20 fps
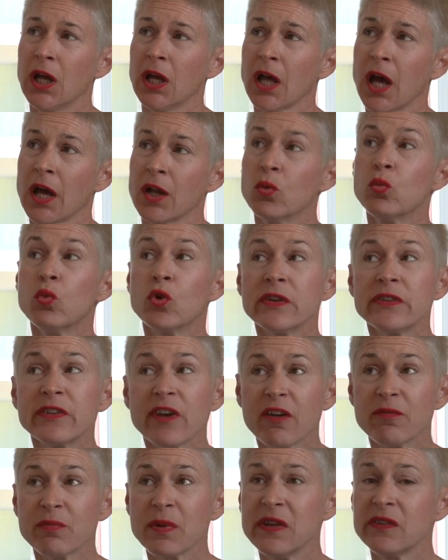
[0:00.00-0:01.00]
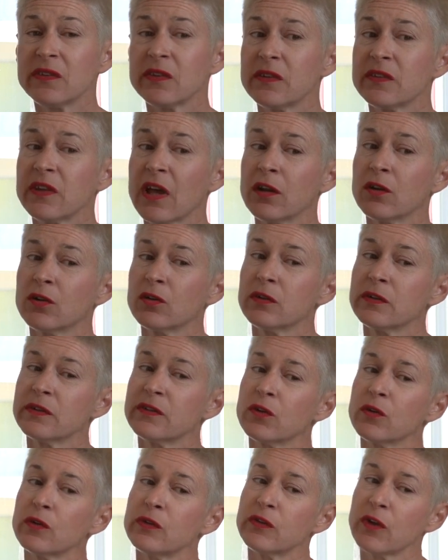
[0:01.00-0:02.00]
kind of once-off pieces, and
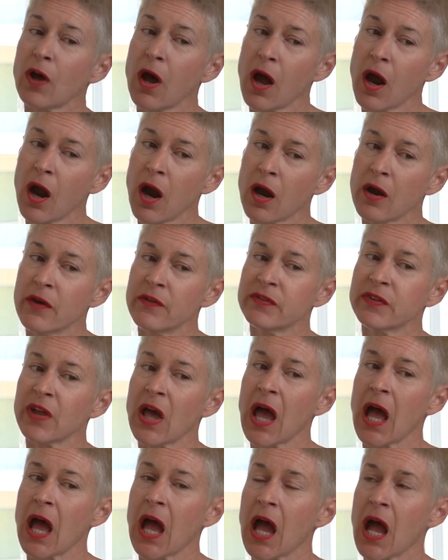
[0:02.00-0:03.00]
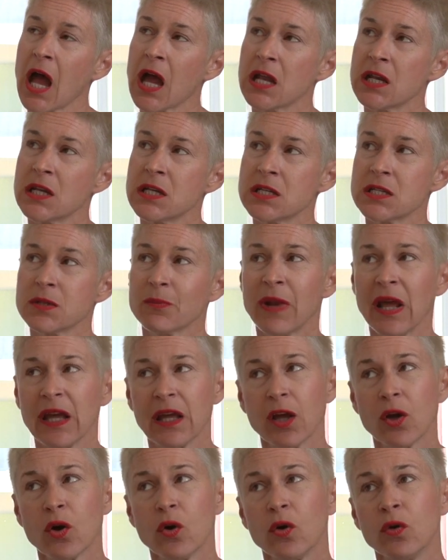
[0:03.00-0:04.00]
also scarves and
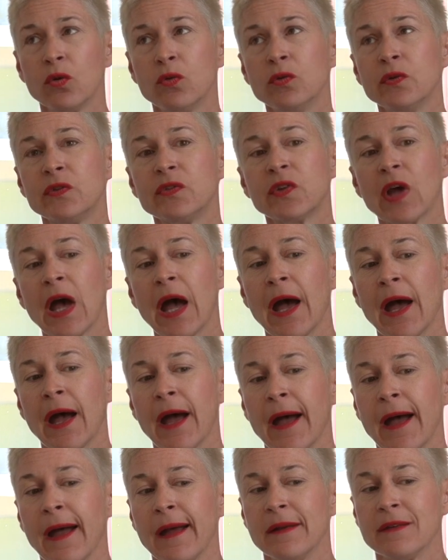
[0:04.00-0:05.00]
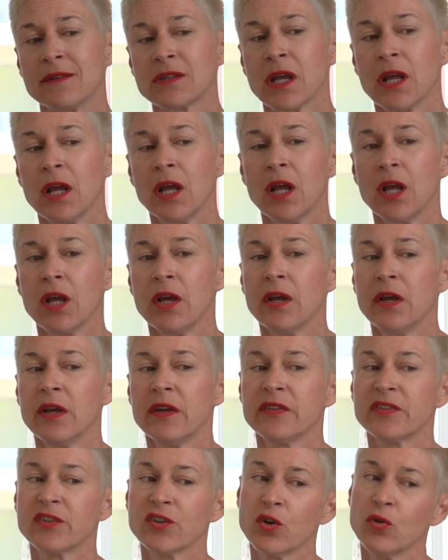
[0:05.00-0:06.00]
blanket coats, and
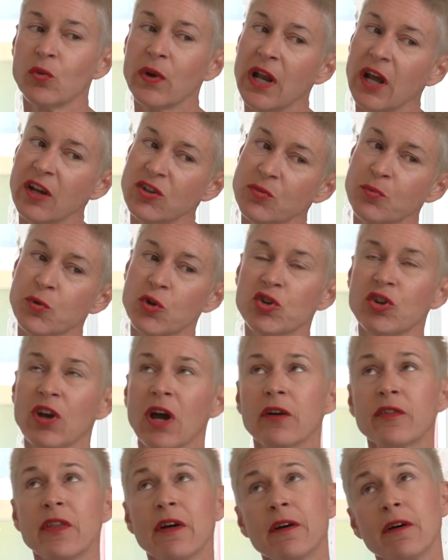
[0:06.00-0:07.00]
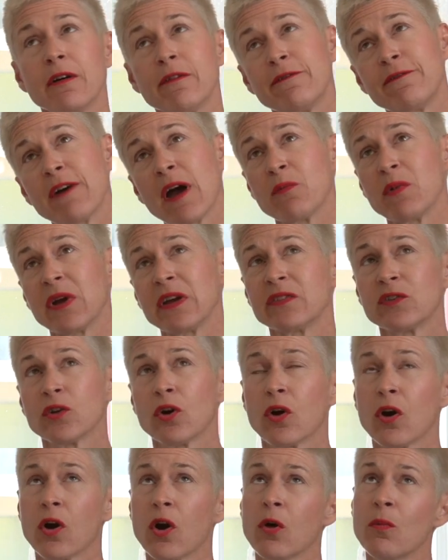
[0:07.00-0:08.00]
so we like to push how the fabrics
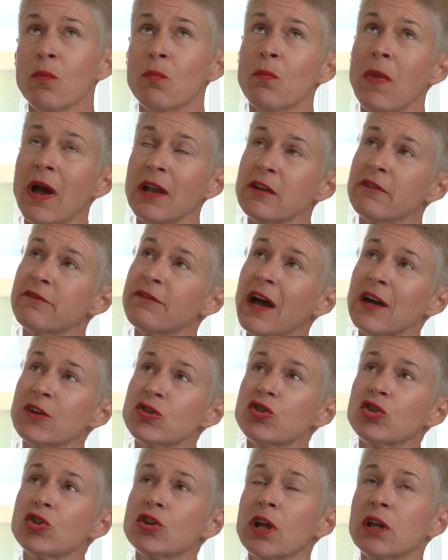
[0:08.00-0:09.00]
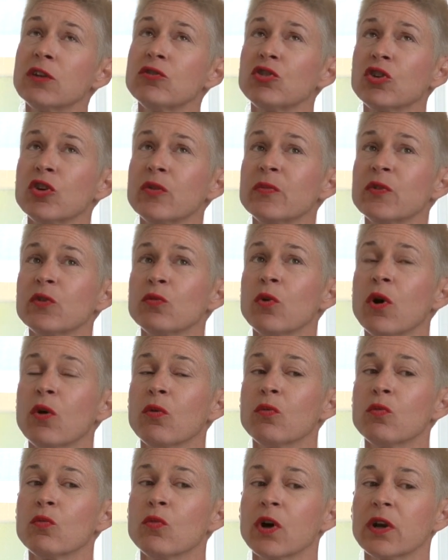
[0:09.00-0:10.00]
are manufactured in terms of
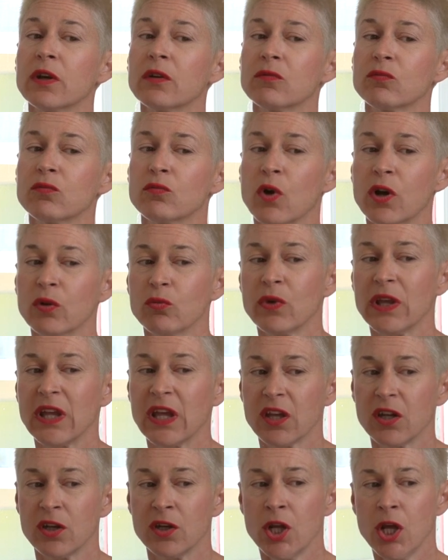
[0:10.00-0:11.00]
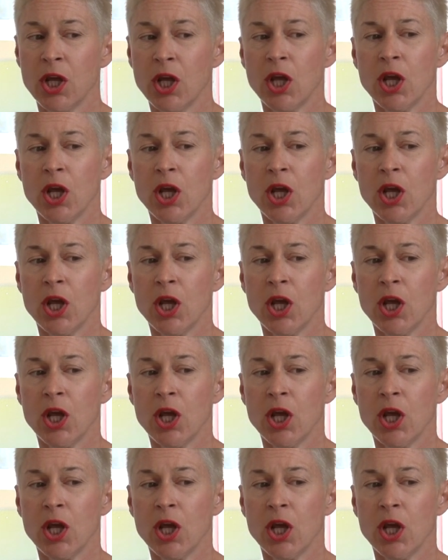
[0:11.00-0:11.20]
what we can